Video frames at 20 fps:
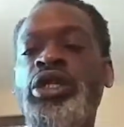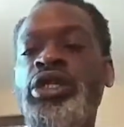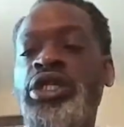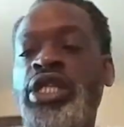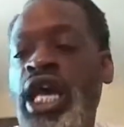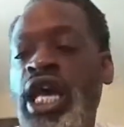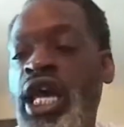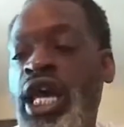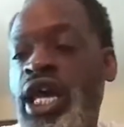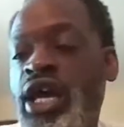
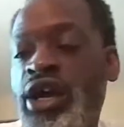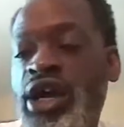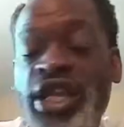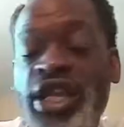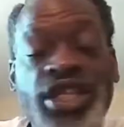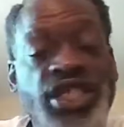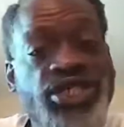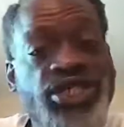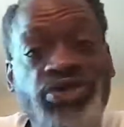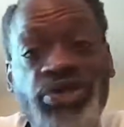Now,
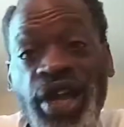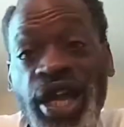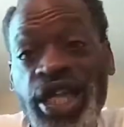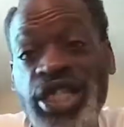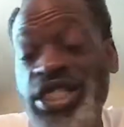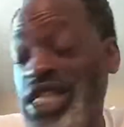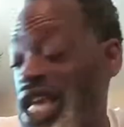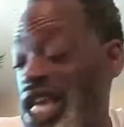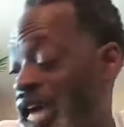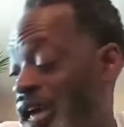and it's
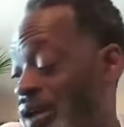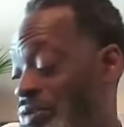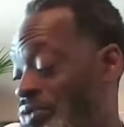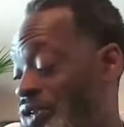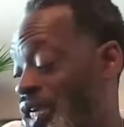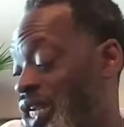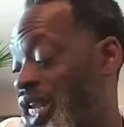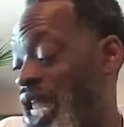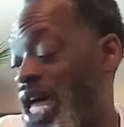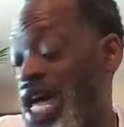crazy how
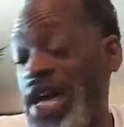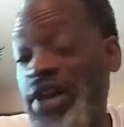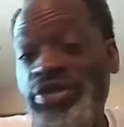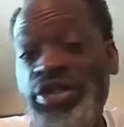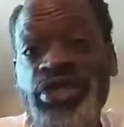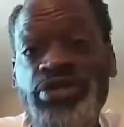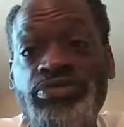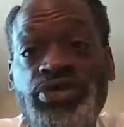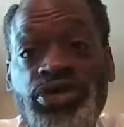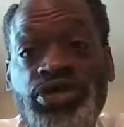we
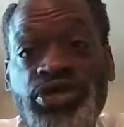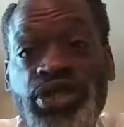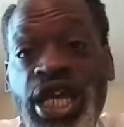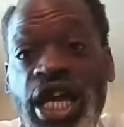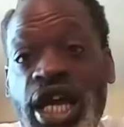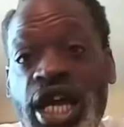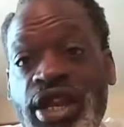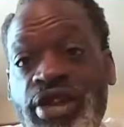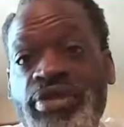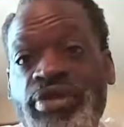allowed them to
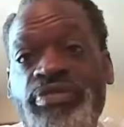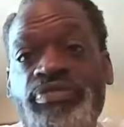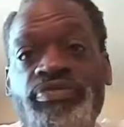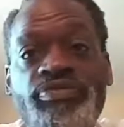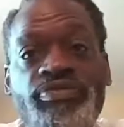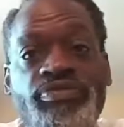kind of